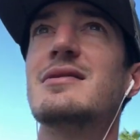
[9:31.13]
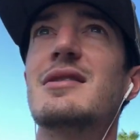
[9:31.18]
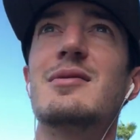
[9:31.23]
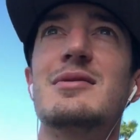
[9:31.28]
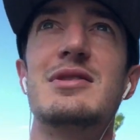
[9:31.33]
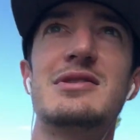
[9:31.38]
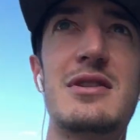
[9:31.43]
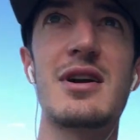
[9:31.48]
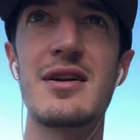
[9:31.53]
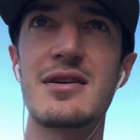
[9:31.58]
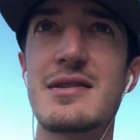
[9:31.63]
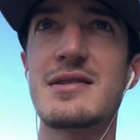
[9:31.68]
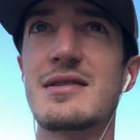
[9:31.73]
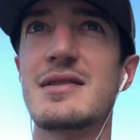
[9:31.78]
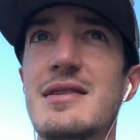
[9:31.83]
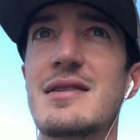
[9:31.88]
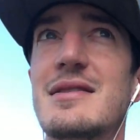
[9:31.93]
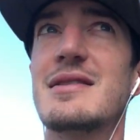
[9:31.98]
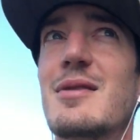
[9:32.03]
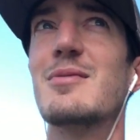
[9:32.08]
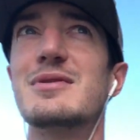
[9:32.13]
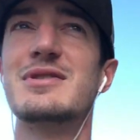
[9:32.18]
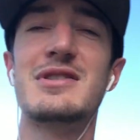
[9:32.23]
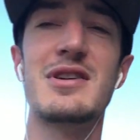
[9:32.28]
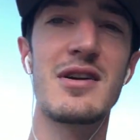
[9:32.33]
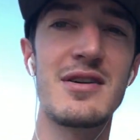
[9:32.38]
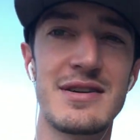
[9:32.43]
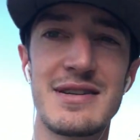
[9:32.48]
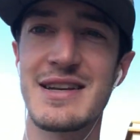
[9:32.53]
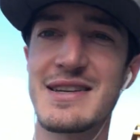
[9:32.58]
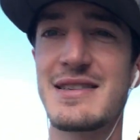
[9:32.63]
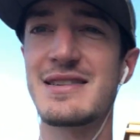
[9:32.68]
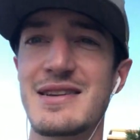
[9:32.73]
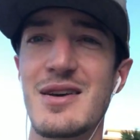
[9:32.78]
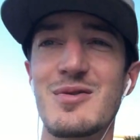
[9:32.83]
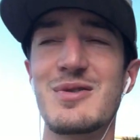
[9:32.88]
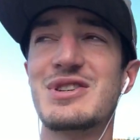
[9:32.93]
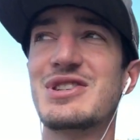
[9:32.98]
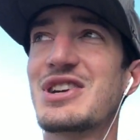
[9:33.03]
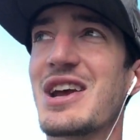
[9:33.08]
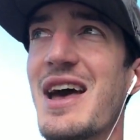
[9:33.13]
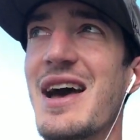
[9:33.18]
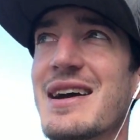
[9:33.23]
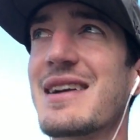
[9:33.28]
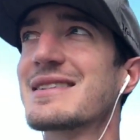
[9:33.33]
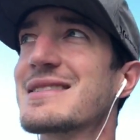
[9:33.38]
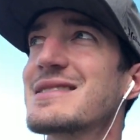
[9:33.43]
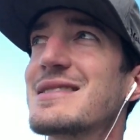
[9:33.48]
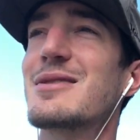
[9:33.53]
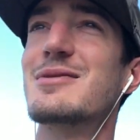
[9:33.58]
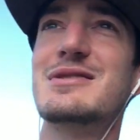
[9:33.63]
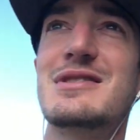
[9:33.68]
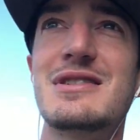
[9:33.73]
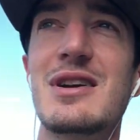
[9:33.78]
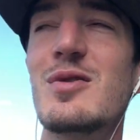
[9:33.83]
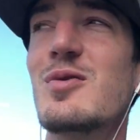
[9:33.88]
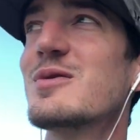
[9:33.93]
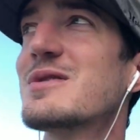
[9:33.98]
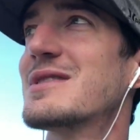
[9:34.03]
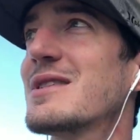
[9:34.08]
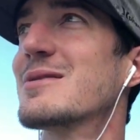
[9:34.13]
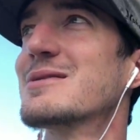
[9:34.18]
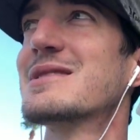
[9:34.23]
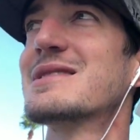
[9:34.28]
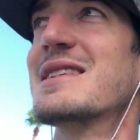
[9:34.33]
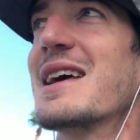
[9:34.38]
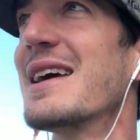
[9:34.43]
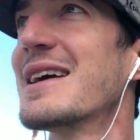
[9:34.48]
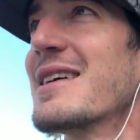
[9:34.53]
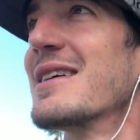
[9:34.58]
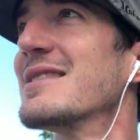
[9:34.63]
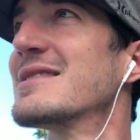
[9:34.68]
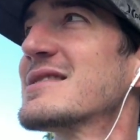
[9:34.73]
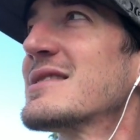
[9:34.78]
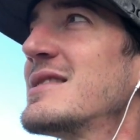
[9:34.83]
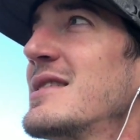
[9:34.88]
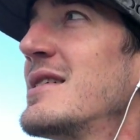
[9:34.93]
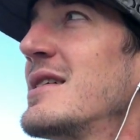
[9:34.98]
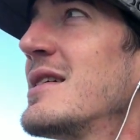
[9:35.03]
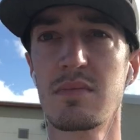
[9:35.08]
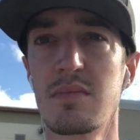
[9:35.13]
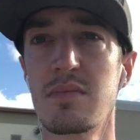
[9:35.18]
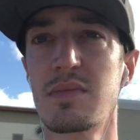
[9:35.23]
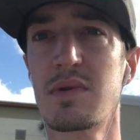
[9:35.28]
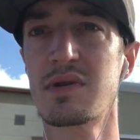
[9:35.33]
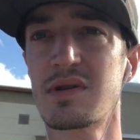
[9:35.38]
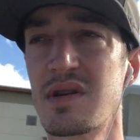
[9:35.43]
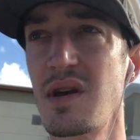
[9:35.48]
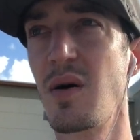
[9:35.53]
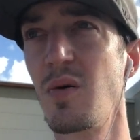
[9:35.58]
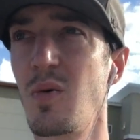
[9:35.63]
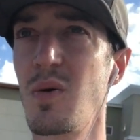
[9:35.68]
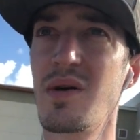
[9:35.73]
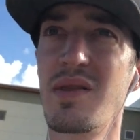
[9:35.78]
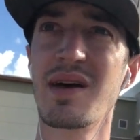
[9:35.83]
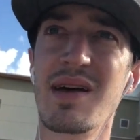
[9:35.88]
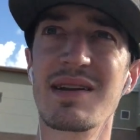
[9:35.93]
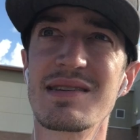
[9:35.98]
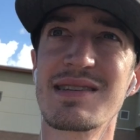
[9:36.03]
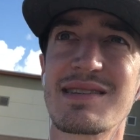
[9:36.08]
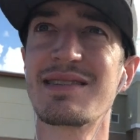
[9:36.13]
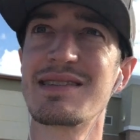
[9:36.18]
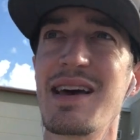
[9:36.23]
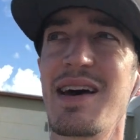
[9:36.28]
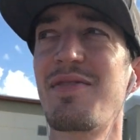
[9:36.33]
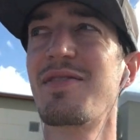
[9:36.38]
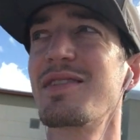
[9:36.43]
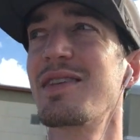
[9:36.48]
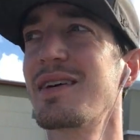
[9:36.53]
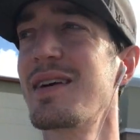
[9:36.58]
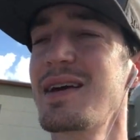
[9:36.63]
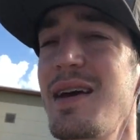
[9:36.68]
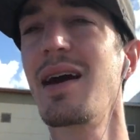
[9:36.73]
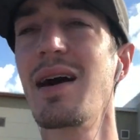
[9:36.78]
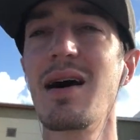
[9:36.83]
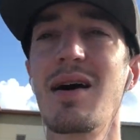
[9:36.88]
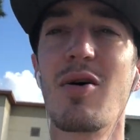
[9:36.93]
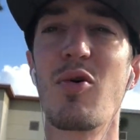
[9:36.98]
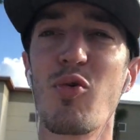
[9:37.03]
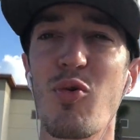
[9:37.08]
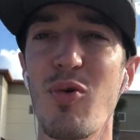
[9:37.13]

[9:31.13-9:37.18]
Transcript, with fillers: No shirts, no jerseys, no jackets, no shoes, no sneakers. So that is definitely a